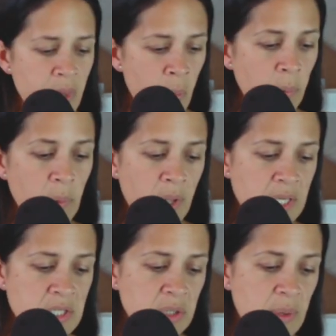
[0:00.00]
what we want
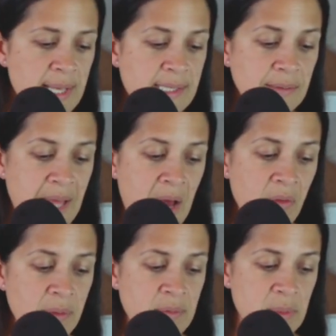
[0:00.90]
to do is
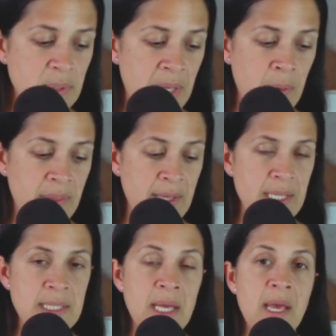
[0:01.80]
allow them to play with
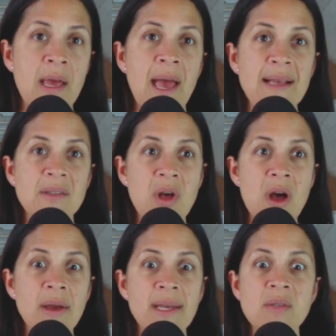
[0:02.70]
it as
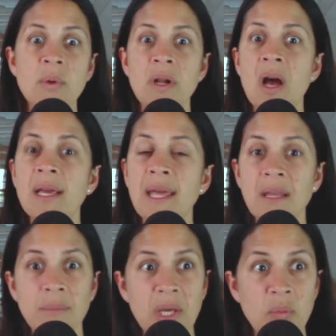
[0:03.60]
long as we're not
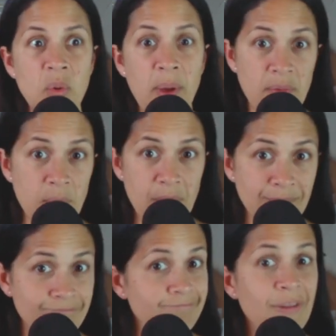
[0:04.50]
getting pee and poop
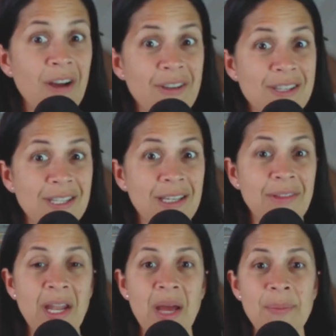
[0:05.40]
everywhere. Obviously, if
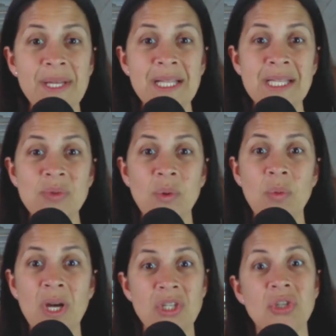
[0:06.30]
that happens, we
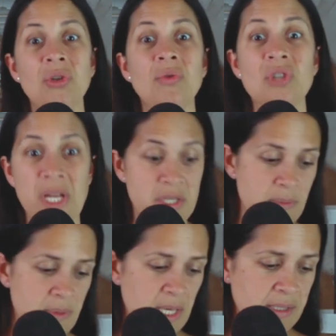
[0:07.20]
want to change
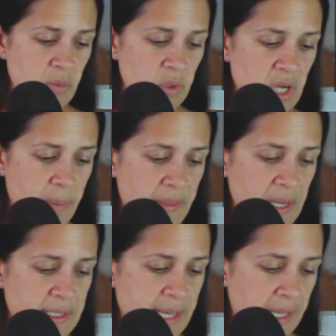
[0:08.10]
some things, and we'll talk about
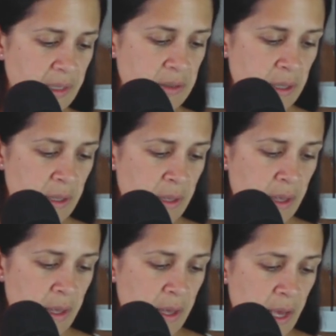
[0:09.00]
that in a second.
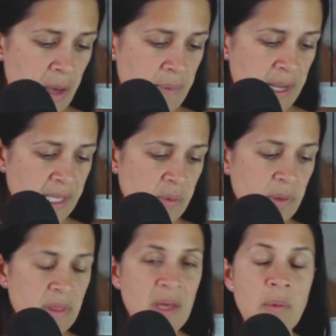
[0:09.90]
Um, the next
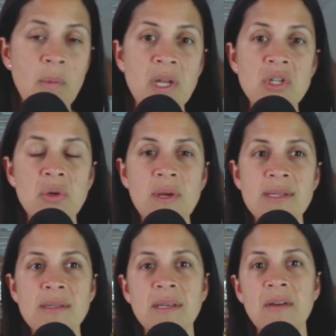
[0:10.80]
thing we want to do
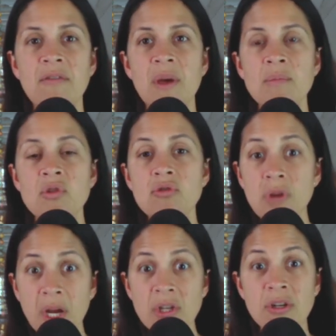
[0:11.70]
is give them
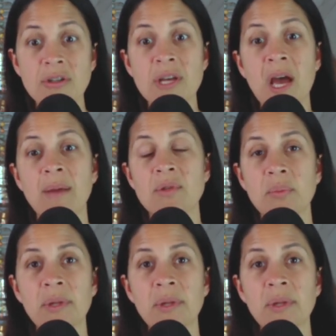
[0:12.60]
structured time